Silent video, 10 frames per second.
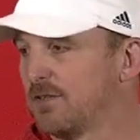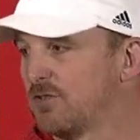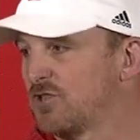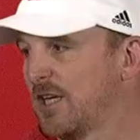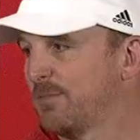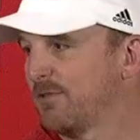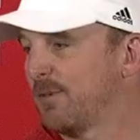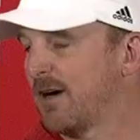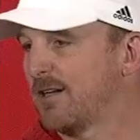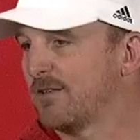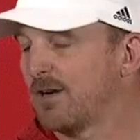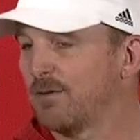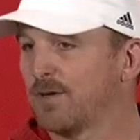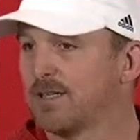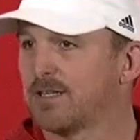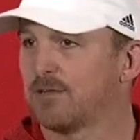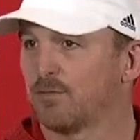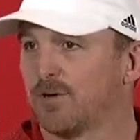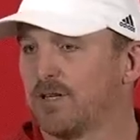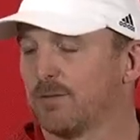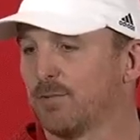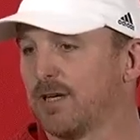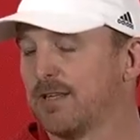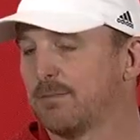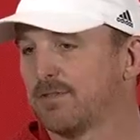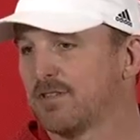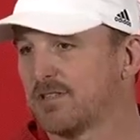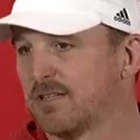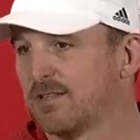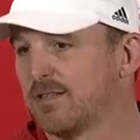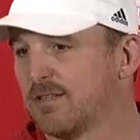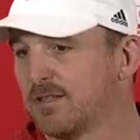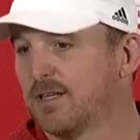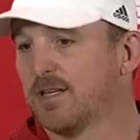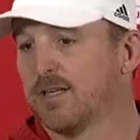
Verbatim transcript: to shape his body the right way to get to where he can play that position, I think that